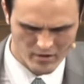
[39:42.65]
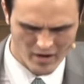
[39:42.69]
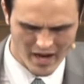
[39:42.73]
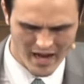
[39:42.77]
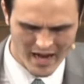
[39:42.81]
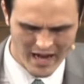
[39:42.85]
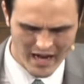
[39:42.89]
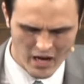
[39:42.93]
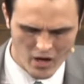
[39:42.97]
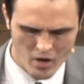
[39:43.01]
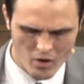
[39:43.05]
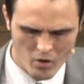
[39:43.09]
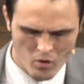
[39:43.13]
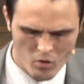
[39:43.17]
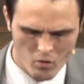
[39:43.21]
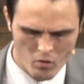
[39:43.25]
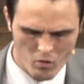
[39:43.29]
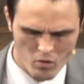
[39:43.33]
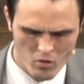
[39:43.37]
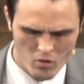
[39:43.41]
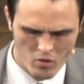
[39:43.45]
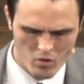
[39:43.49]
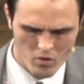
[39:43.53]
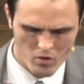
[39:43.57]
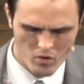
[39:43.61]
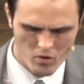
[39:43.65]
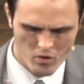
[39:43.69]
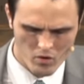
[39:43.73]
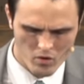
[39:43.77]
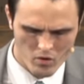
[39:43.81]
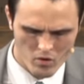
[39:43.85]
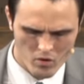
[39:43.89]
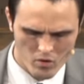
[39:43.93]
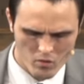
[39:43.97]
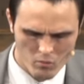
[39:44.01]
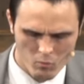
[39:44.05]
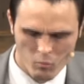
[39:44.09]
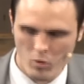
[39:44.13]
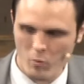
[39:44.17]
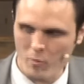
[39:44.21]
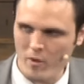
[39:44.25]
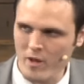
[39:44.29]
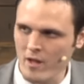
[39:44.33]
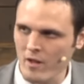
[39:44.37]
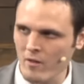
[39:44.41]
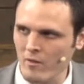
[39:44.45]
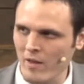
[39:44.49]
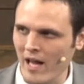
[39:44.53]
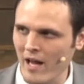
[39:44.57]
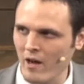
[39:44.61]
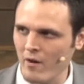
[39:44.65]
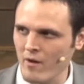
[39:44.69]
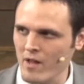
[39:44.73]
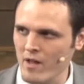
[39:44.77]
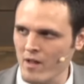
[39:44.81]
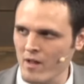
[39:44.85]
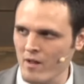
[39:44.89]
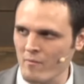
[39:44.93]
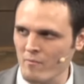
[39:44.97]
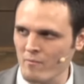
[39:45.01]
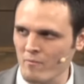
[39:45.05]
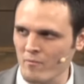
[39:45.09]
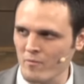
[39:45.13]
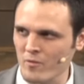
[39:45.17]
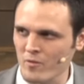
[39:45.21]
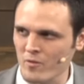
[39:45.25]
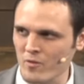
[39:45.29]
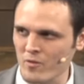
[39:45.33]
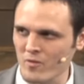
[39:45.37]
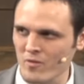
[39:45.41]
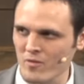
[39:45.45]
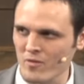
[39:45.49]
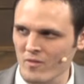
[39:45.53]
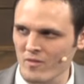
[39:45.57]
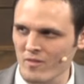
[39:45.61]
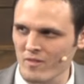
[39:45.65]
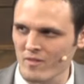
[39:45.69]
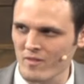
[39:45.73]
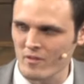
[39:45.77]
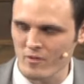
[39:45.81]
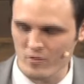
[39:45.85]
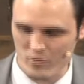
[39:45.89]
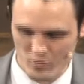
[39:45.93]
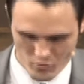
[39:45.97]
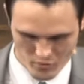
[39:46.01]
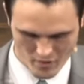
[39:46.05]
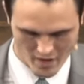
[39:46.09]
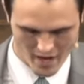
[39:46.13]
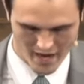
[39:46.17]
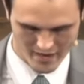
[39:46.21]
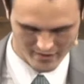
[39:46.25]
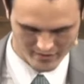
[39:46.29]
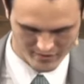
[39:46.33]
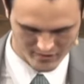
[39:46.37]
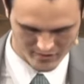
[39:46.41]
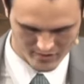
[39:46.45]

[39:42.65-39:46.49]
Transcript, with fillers: So, how will we allow Him to do that?